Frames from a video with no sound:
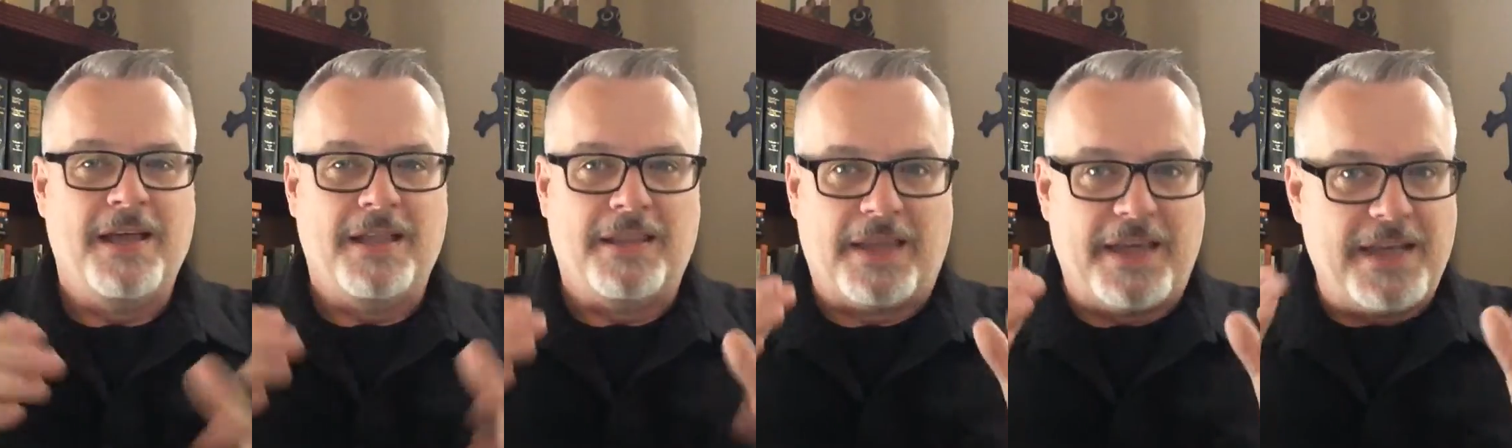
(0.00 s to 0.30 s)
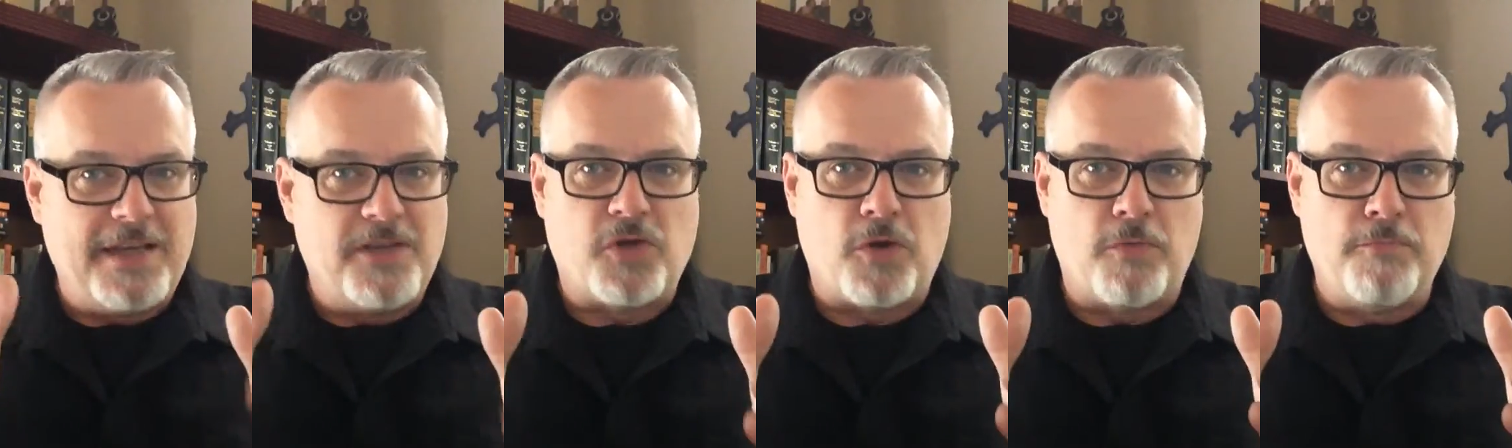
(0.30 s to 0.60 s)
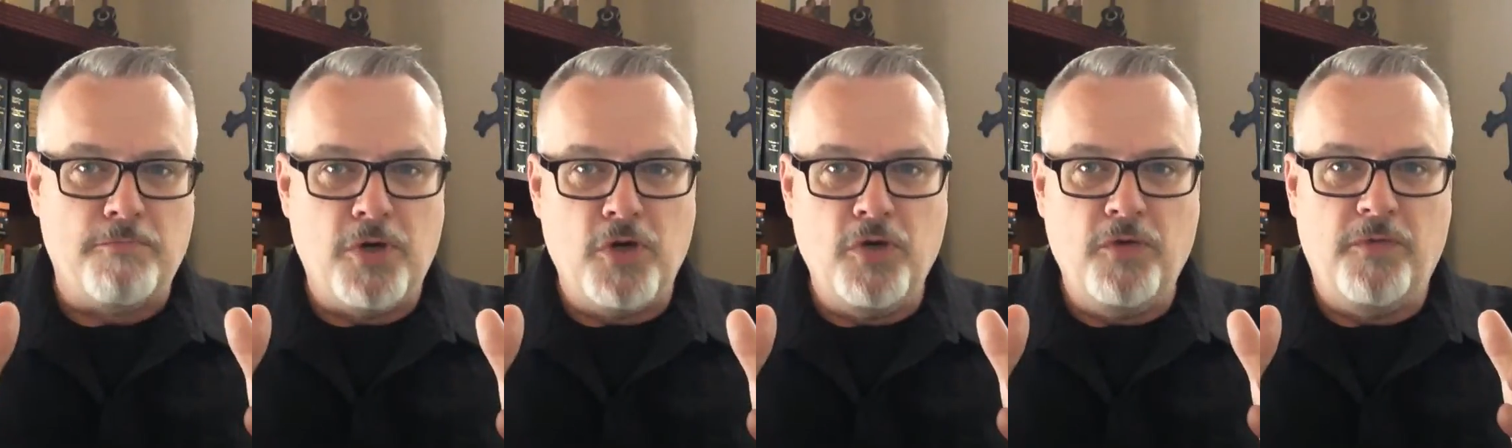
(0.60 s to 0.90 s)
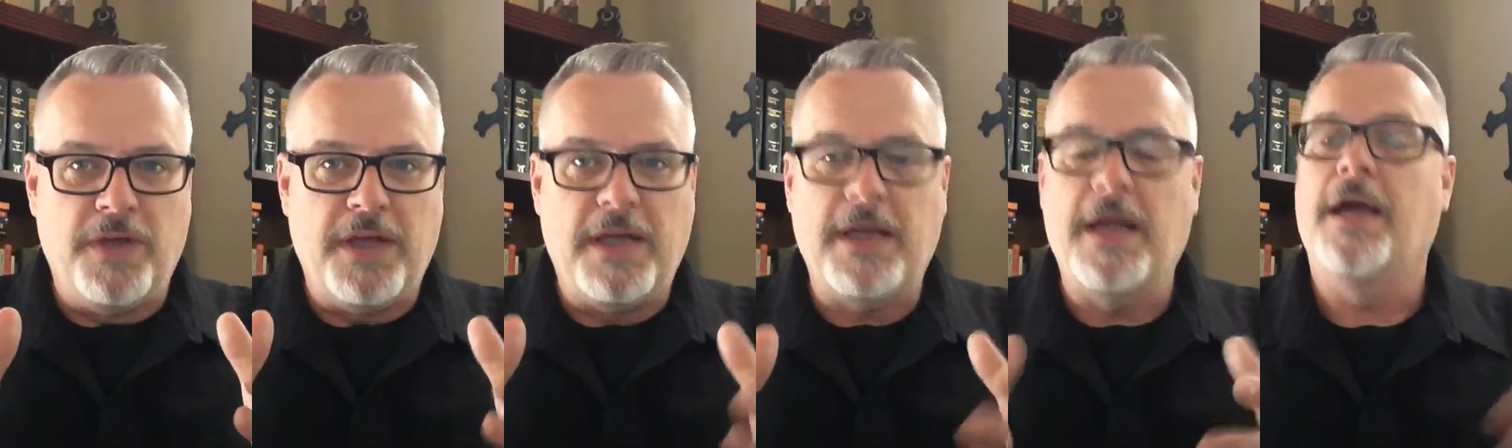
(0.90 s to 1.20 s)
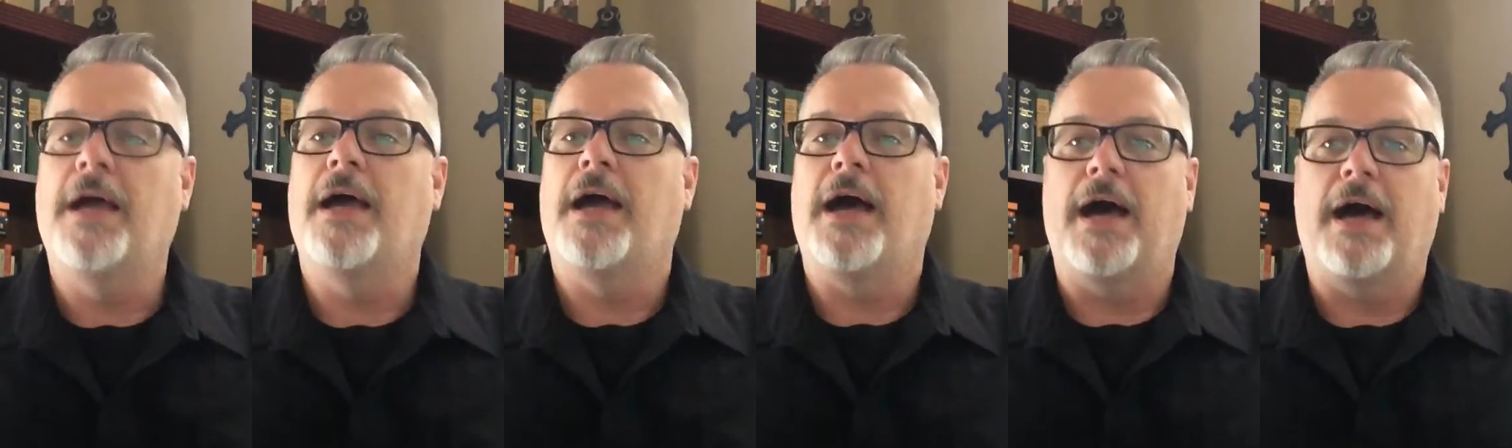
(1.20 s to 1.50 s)
Things are moving.
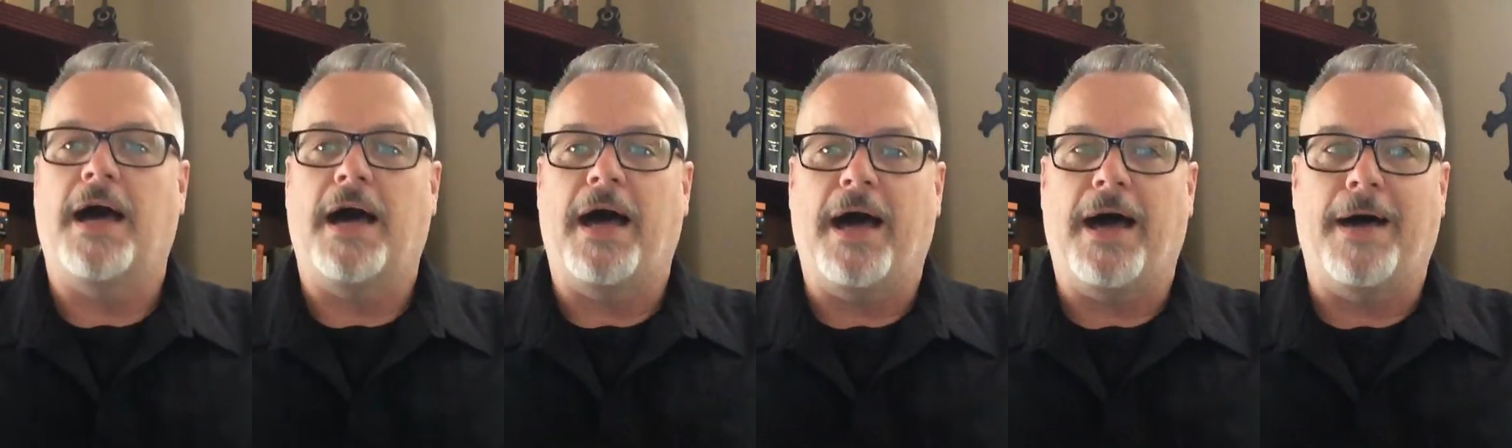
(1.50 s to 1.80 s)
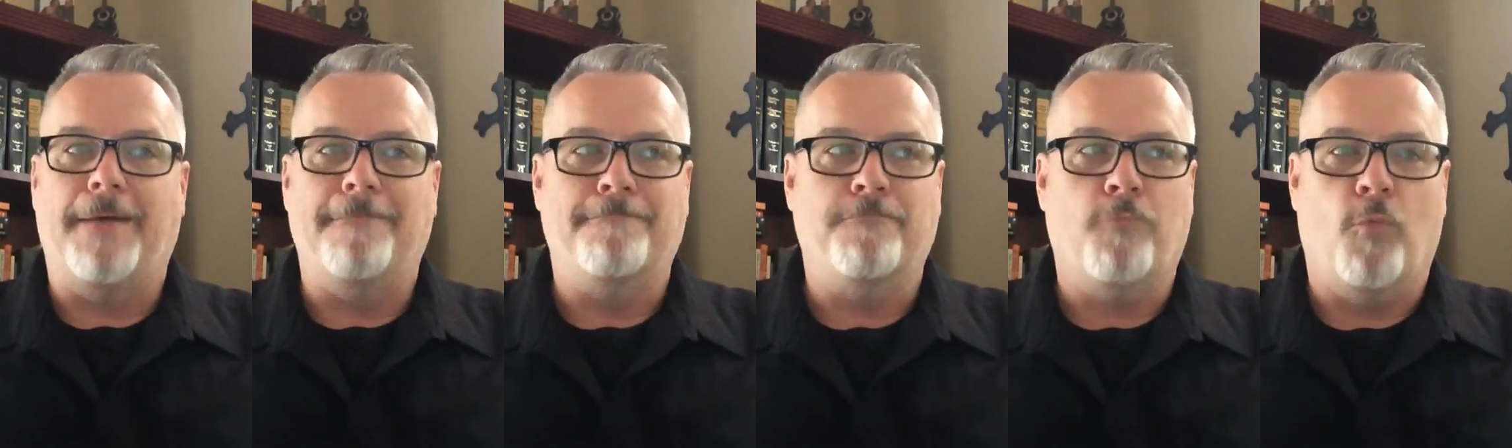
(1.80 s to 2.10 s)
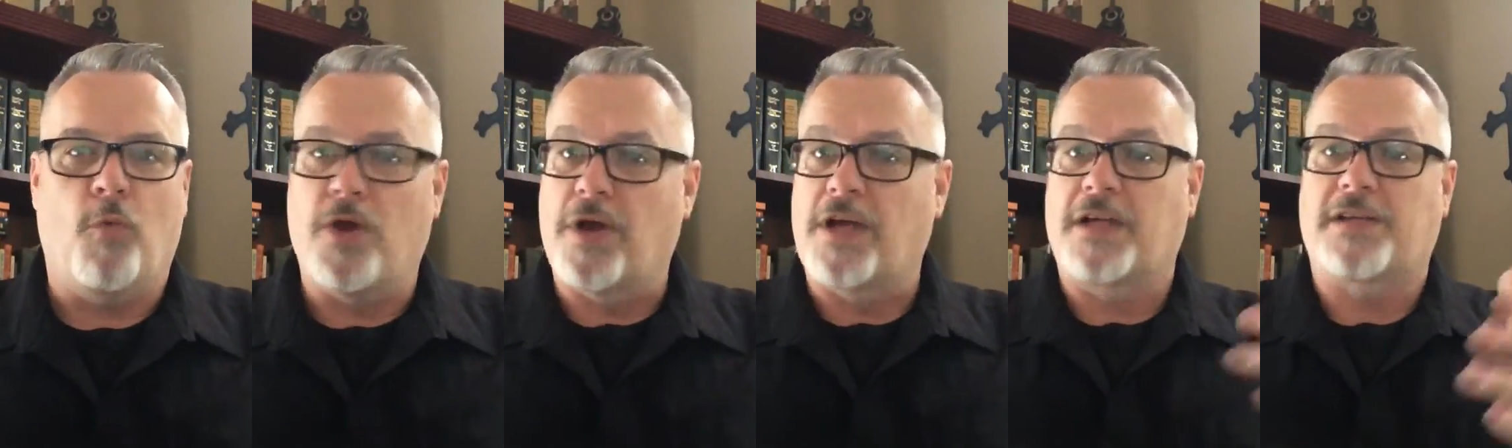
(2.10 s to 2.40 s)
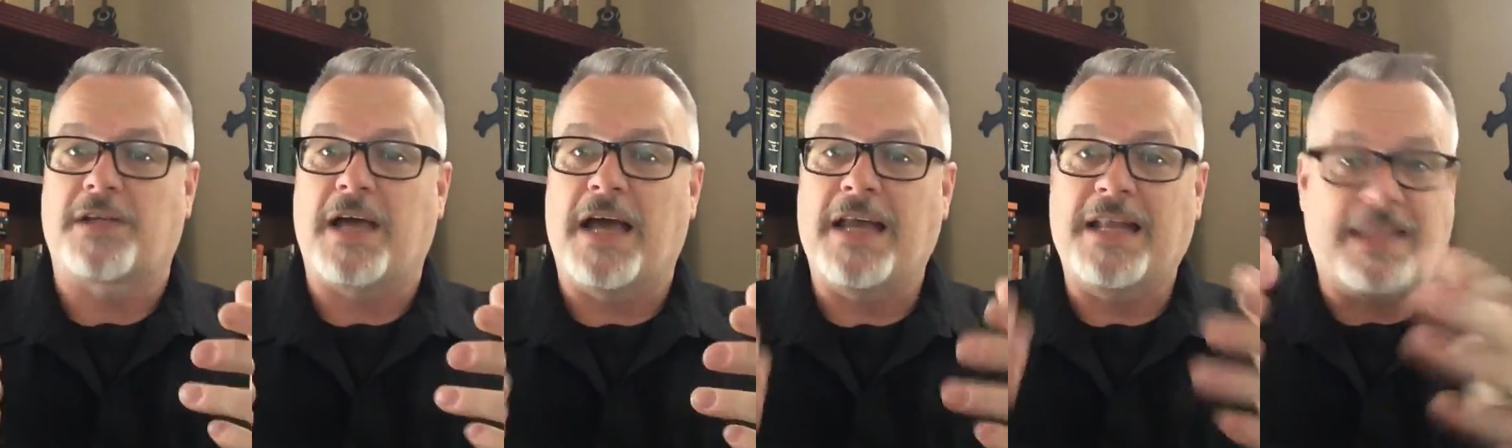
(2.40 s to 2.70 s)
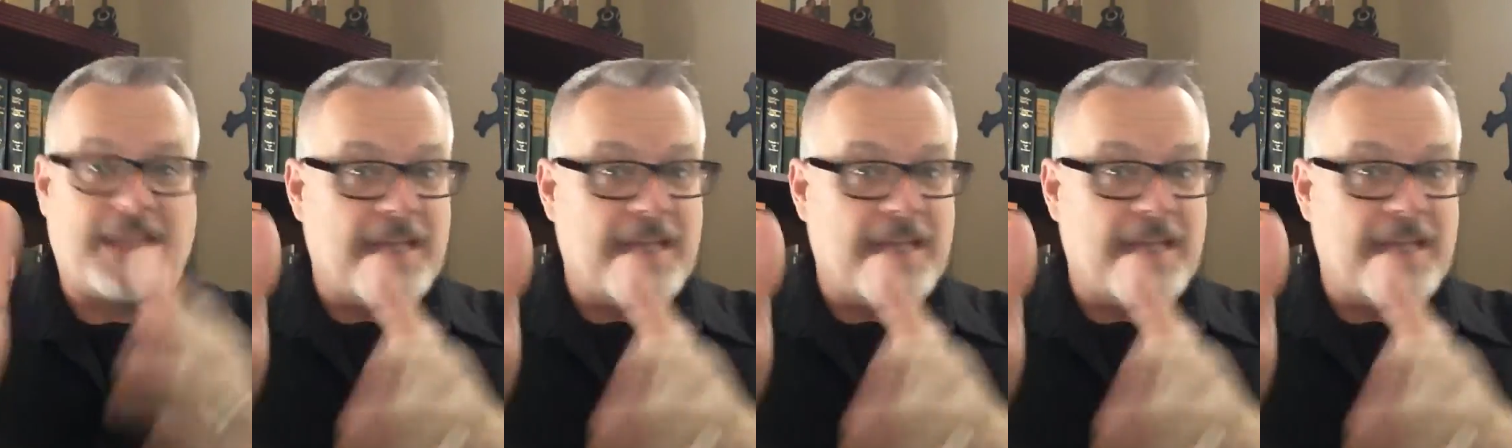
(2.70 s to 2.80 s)
We're excited.